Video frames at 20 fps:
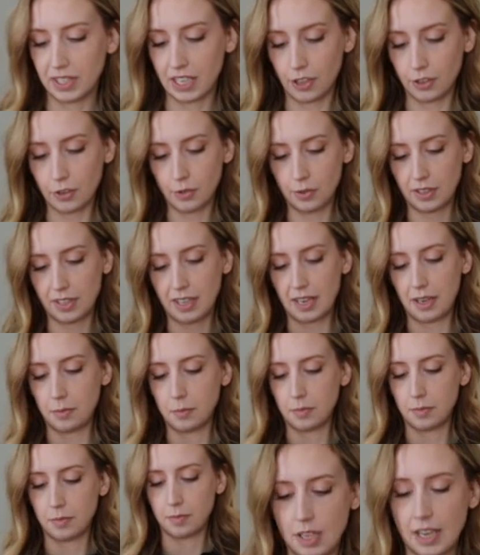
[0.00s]
tell you the
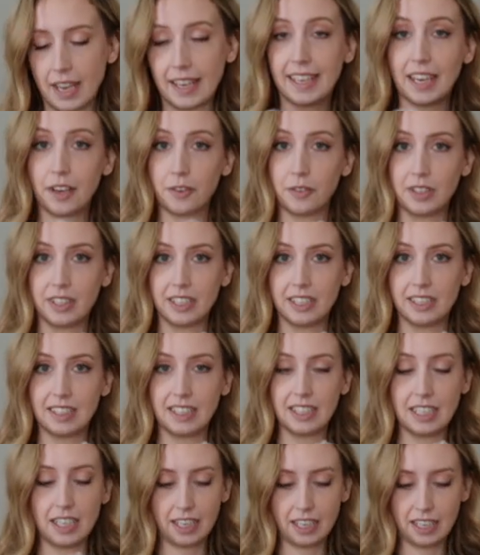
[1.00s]
name. I can't really
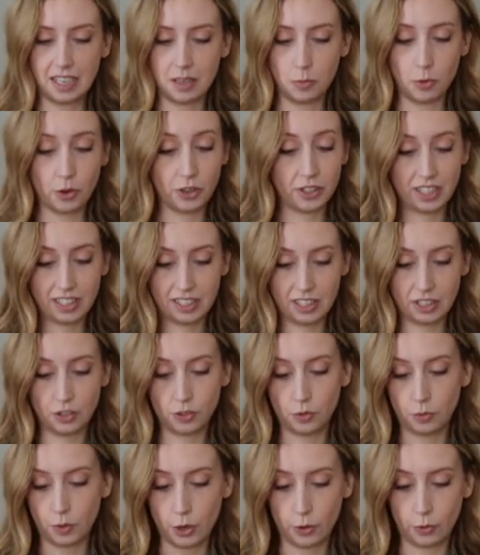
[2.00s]
see it anymore. This is
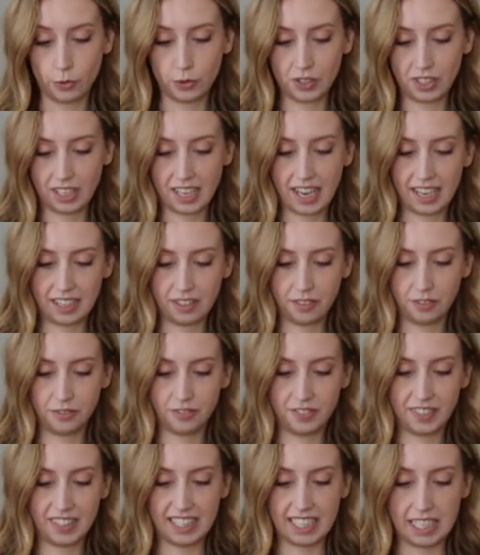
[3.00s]
gross, it kind of
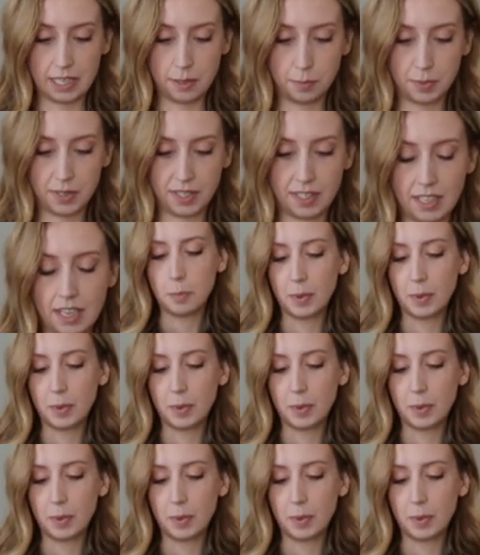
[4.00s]
seeps.